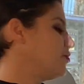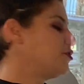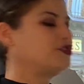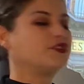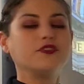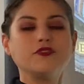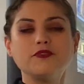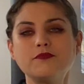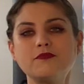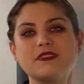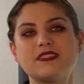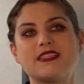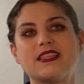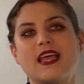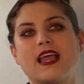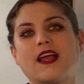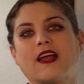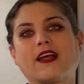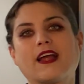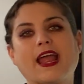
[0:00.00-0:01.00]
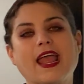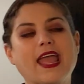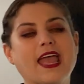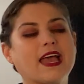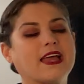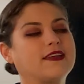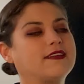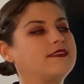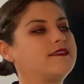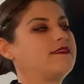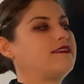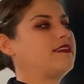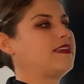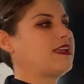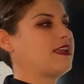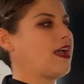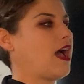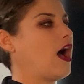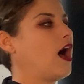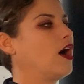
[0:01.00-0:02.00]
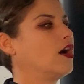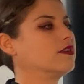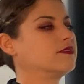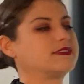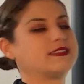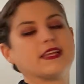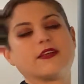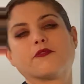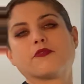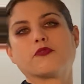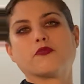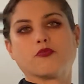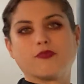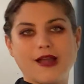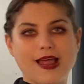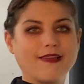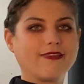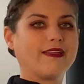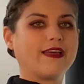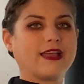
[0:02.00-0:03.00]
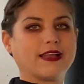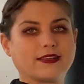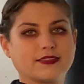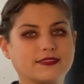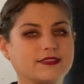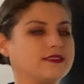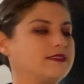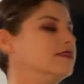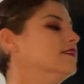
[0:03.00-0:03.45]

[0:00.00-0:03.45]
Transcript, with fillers: the tombs there and the uh, sacred relics